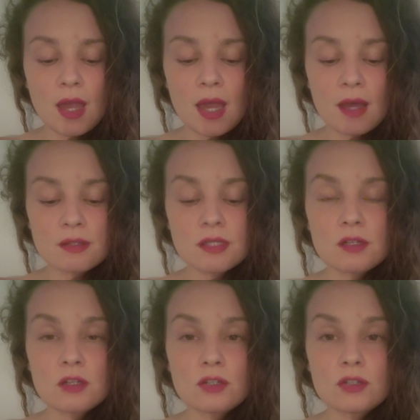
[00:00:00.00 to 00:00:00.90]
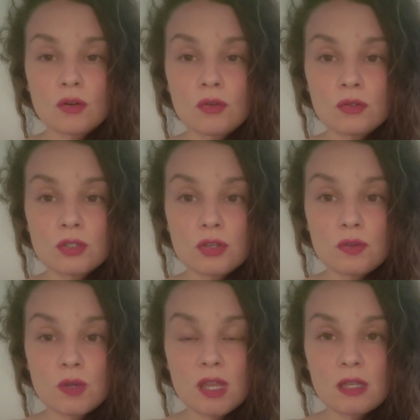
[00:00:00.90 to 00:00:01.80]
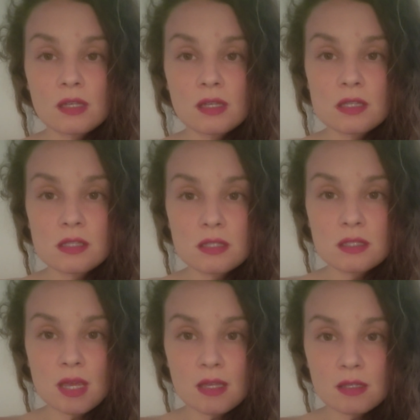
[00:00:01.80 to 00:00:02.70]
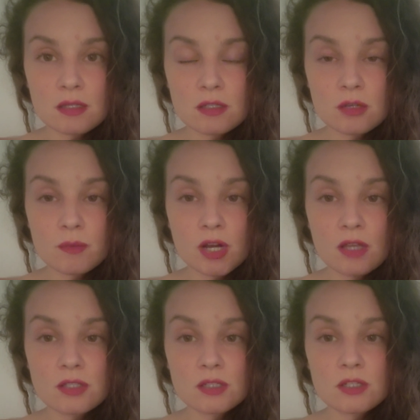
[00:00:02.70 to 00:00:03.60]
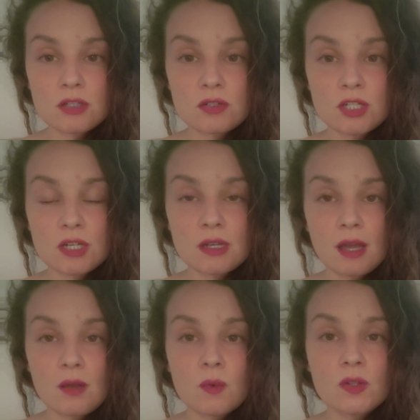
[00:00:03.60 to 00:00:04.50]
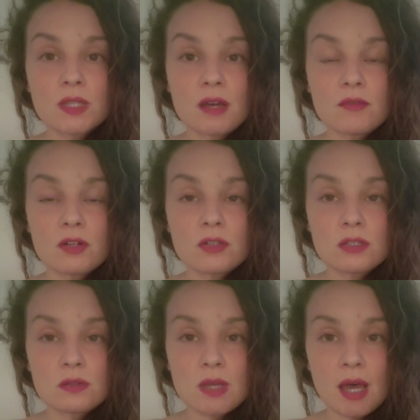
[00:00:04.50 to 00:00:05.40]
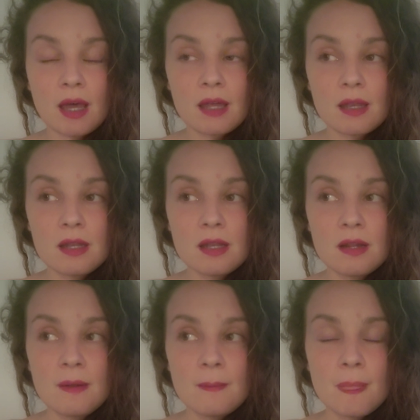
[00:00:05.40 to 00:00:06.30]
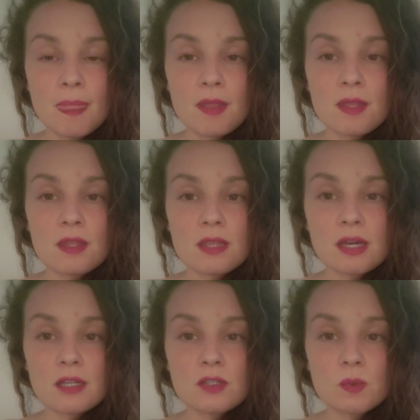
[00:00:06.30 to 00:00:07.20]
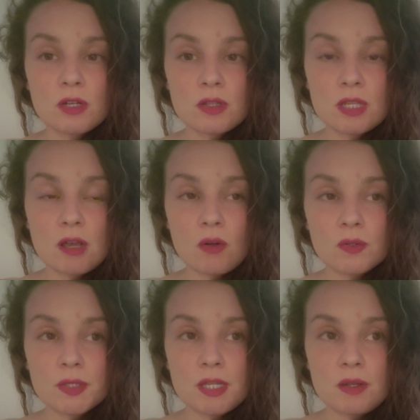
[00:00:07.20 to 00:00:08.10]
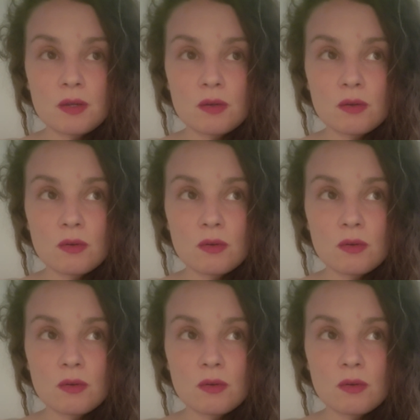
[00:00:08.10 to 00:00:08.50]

as an adult who can consent to prostitution, I will never do that. That is one of the only